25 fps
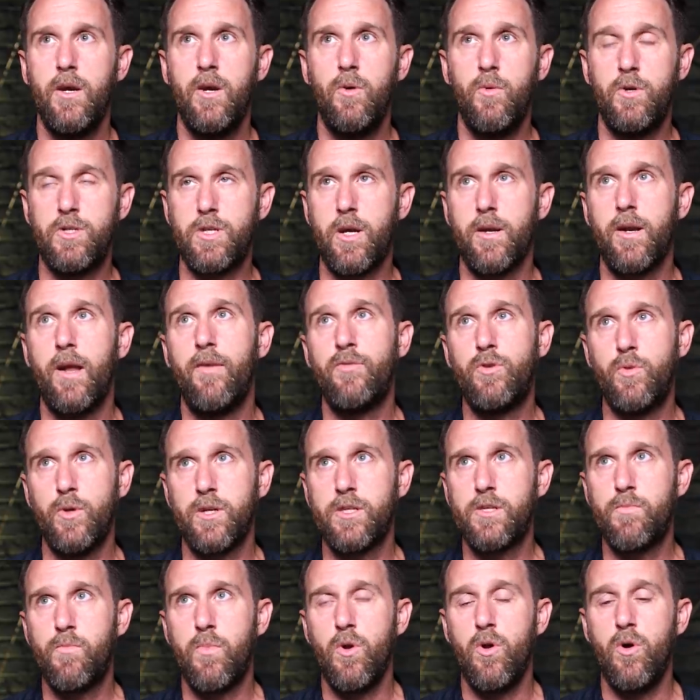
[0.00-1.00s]
which I'd love to
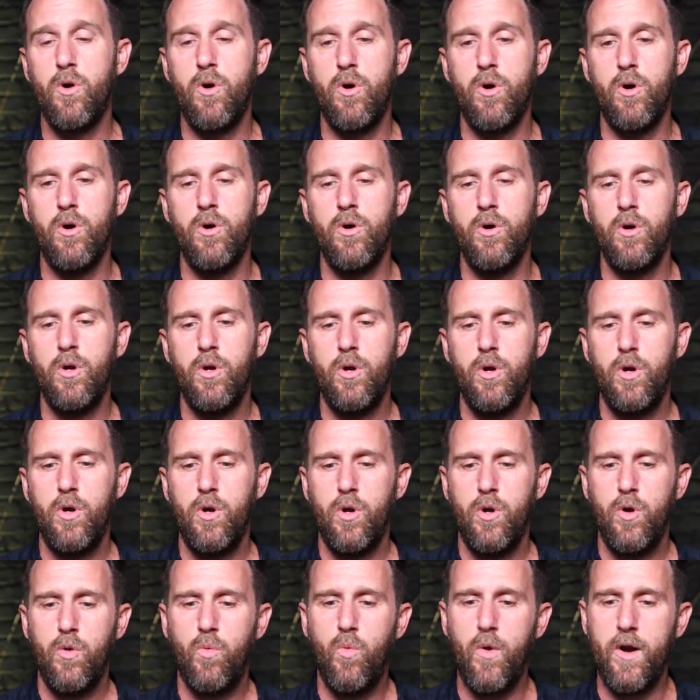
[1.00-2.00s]
explore
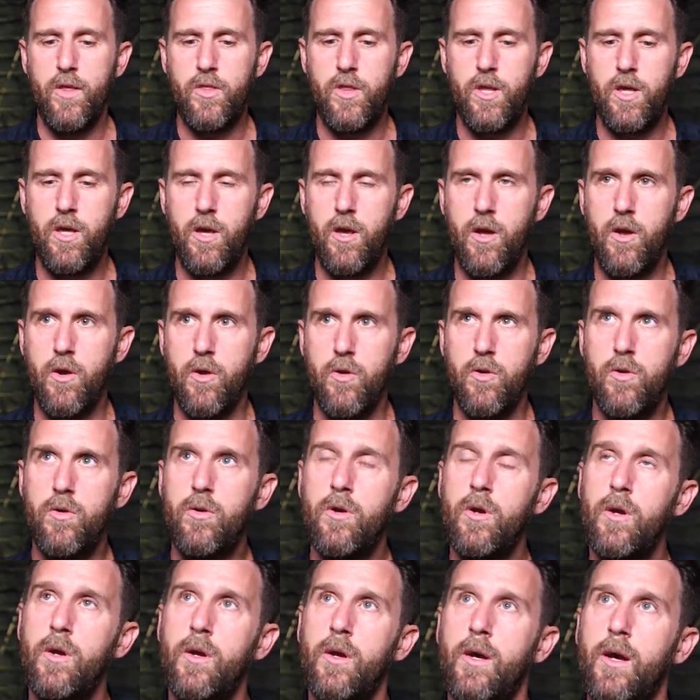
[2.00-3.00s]
with you.
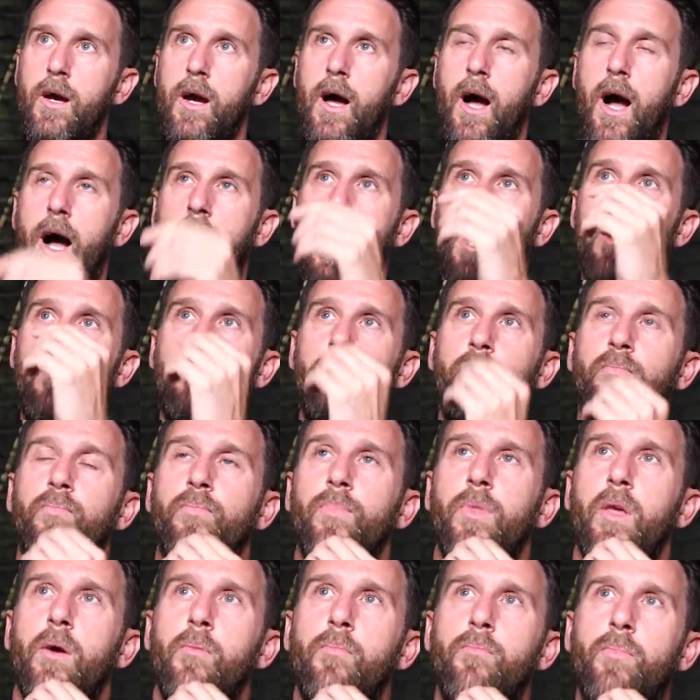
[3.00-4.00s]
Um,
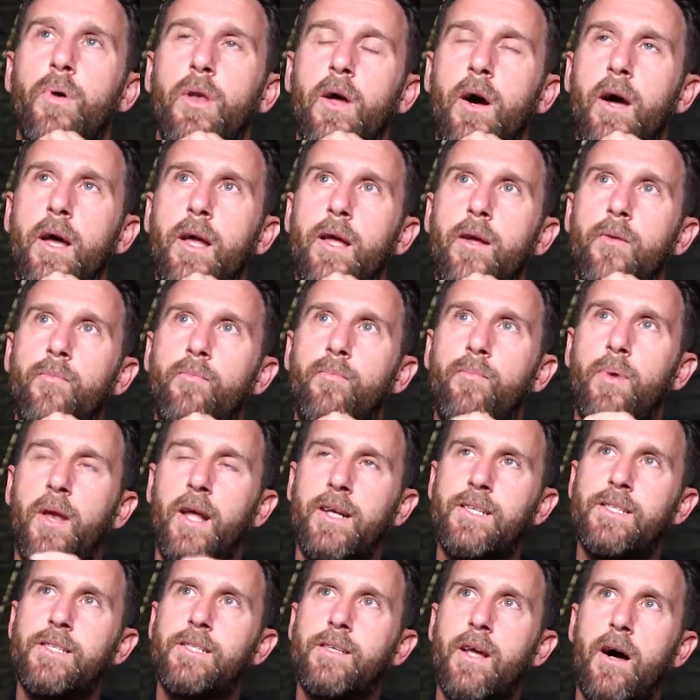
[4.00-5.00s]
but I but I
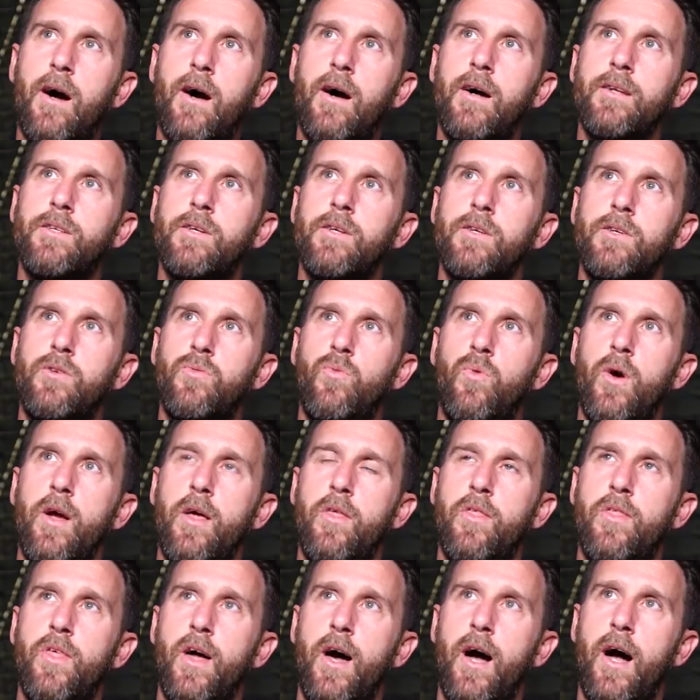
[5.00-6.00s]
started
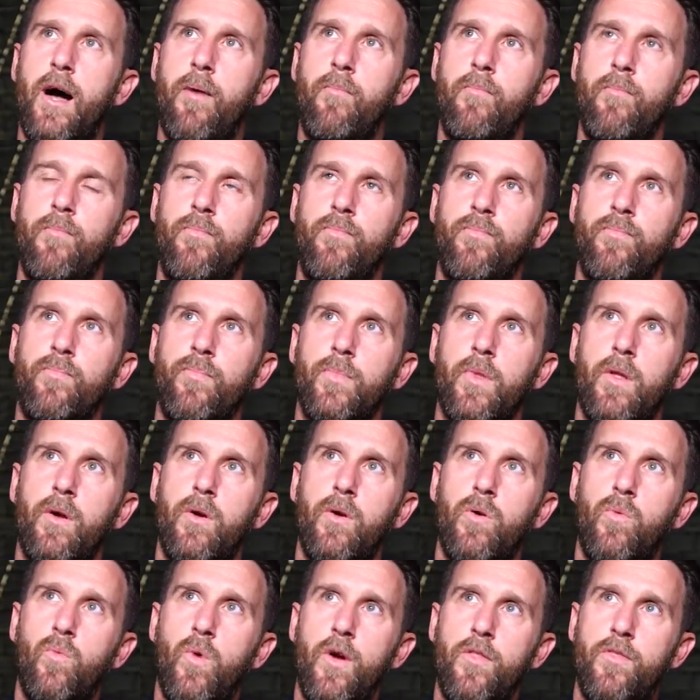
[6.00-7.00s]
with um,
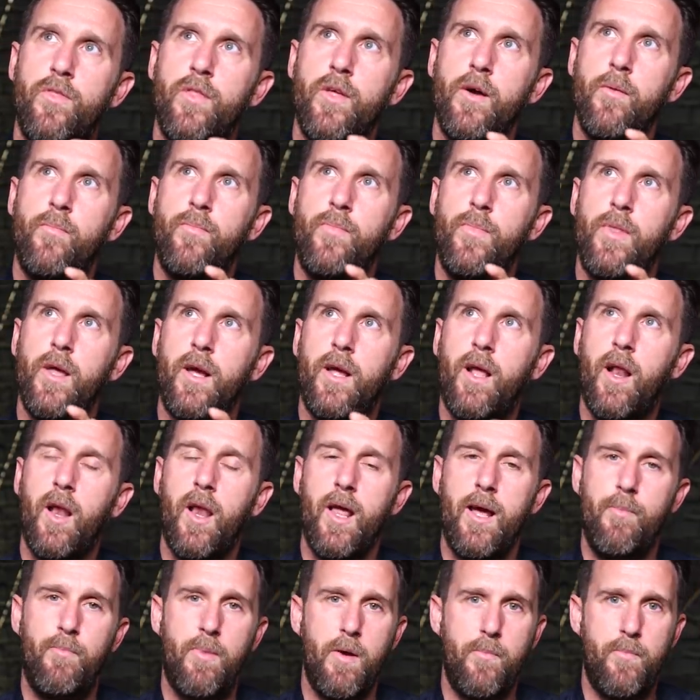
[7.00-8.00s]
with the, the
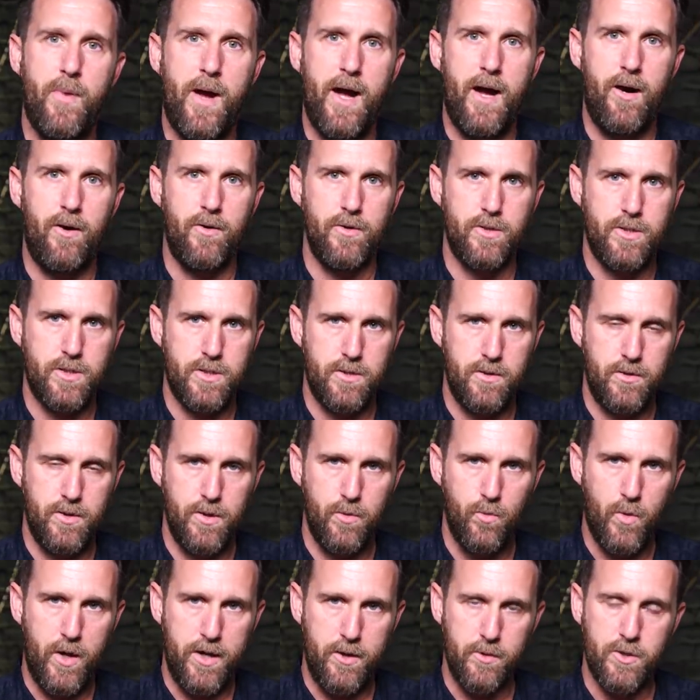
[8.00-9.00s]
clip about the,
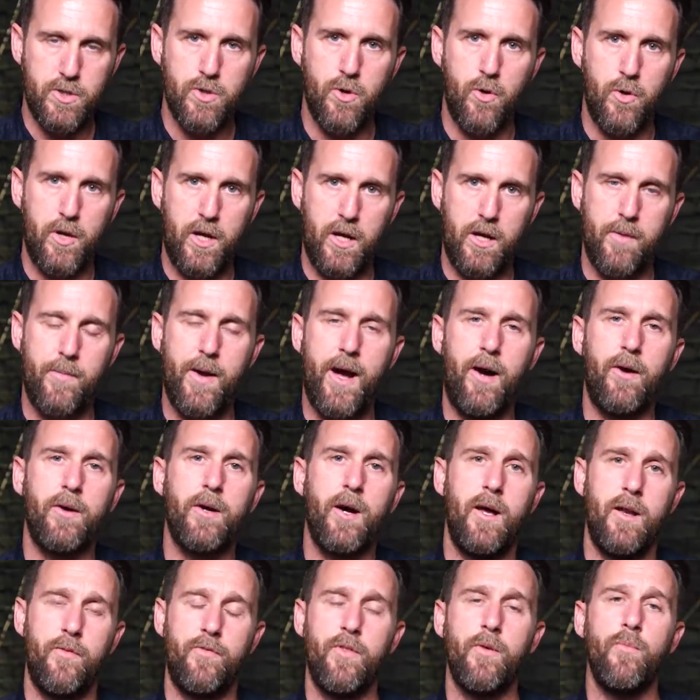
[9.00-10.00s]
where you were talking about
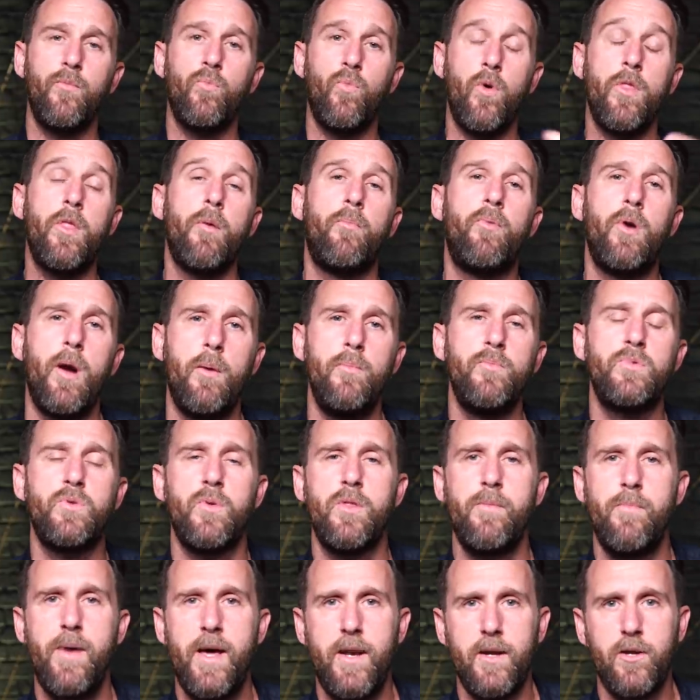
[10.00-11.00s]
kind of the, what the problems with
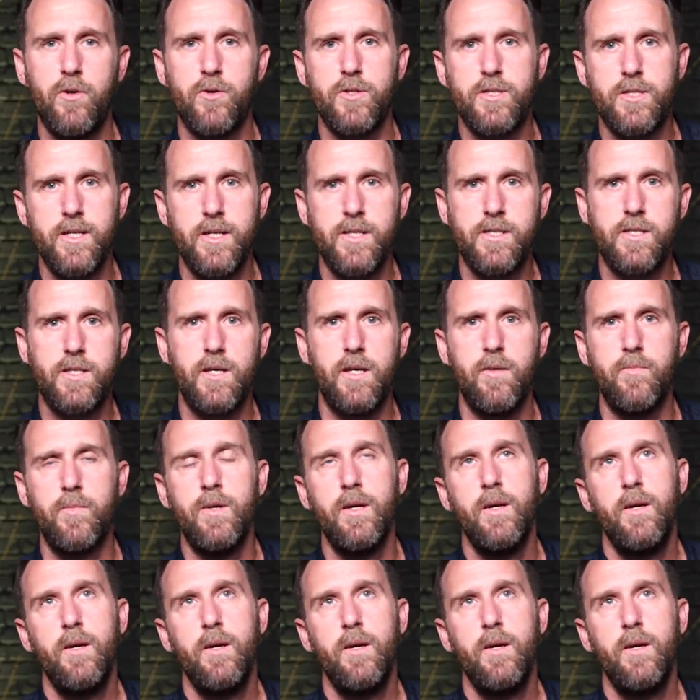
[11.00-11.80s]
the medical system.